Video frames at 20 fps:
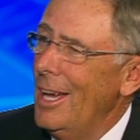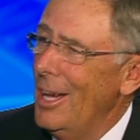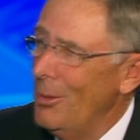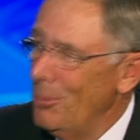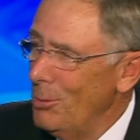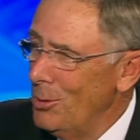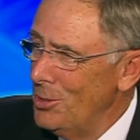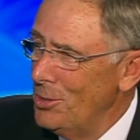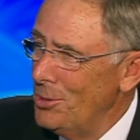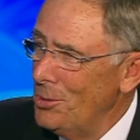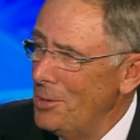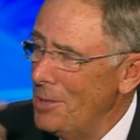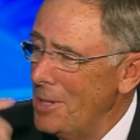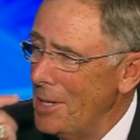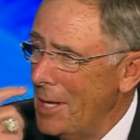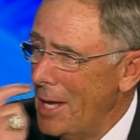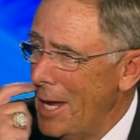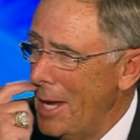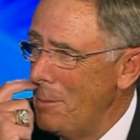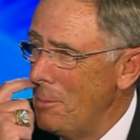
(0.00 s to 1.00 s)
We're doing a
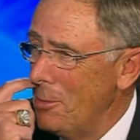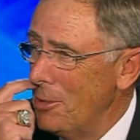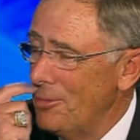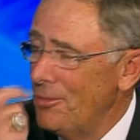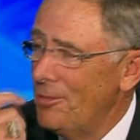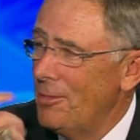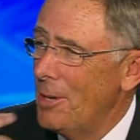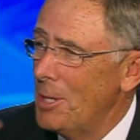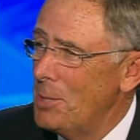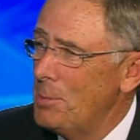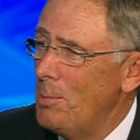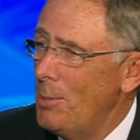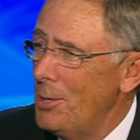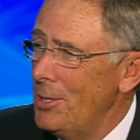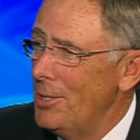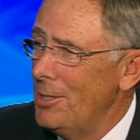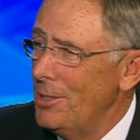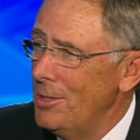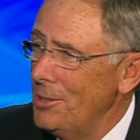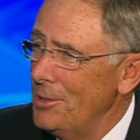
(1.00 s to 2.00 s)
game, your freshman
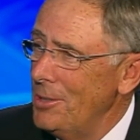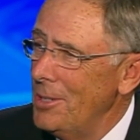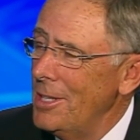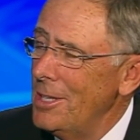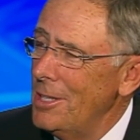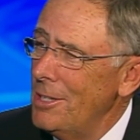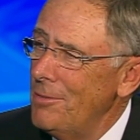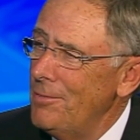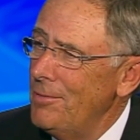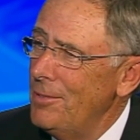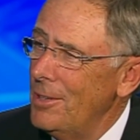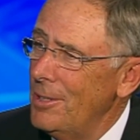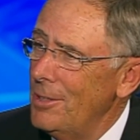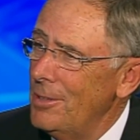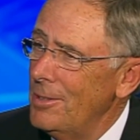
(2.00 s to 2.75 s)
year, you hit the field,